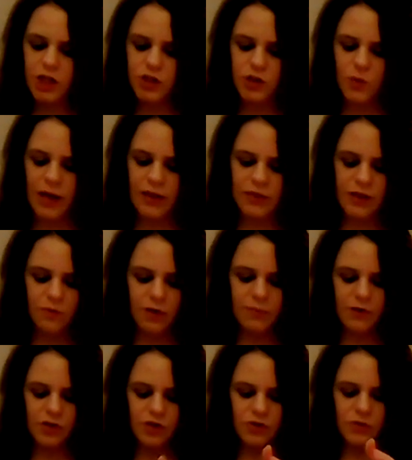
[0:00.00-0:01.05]
So I think what I'm
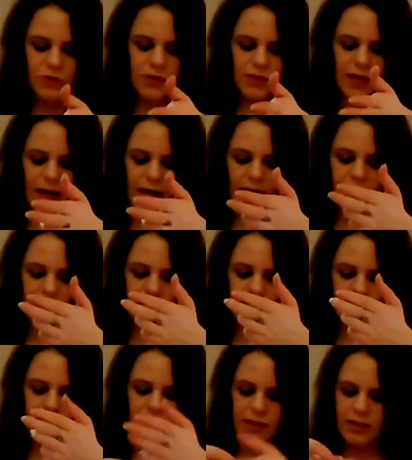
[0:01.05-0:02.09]
going to do is
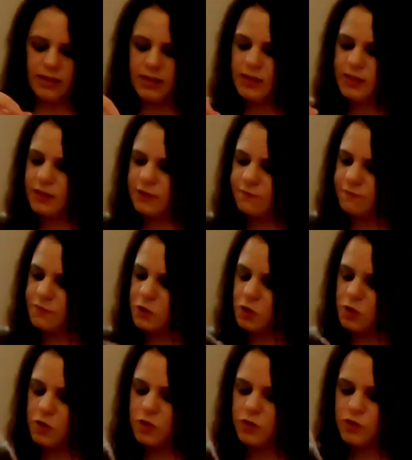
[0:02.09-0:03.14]
add this
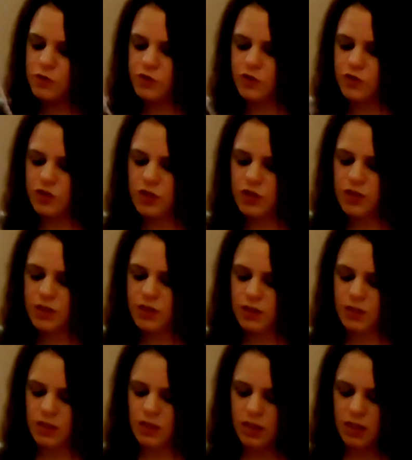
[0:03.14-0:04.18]
first.
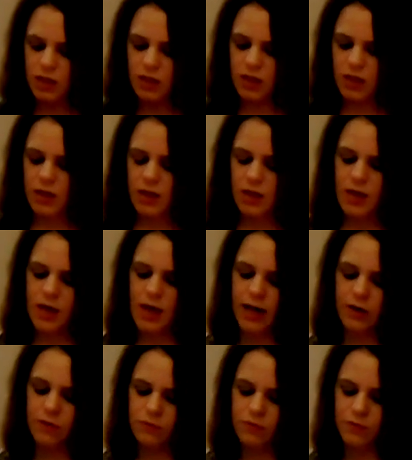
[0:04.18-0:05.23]

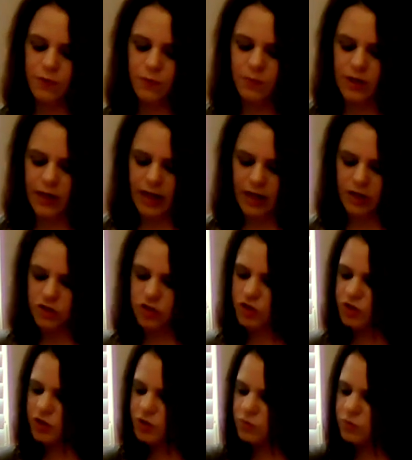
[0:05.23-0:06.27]
I don't know if I want to add
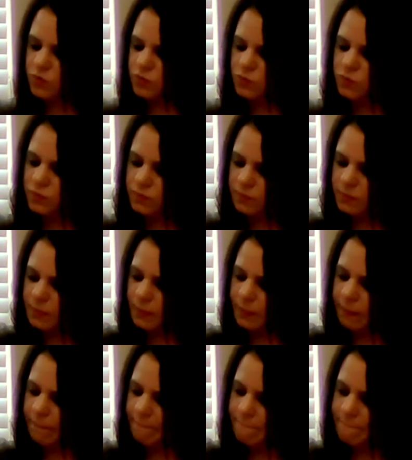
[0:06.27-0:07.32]
two.
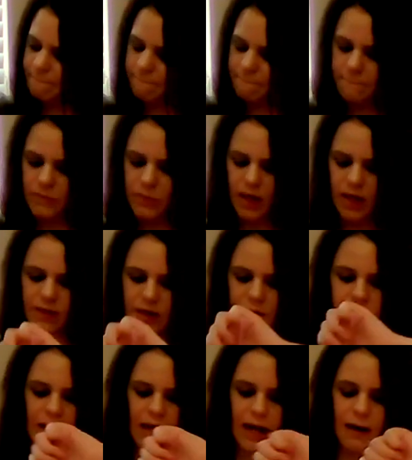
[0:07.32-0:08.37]
I think
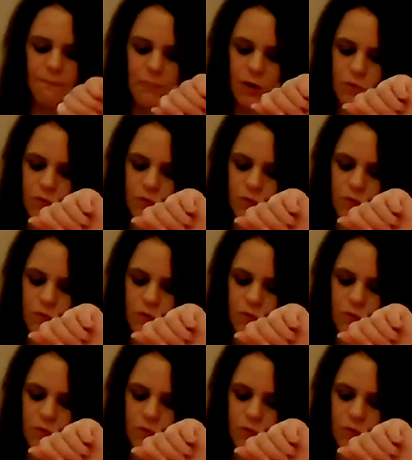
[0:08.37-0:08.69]
I'm going to add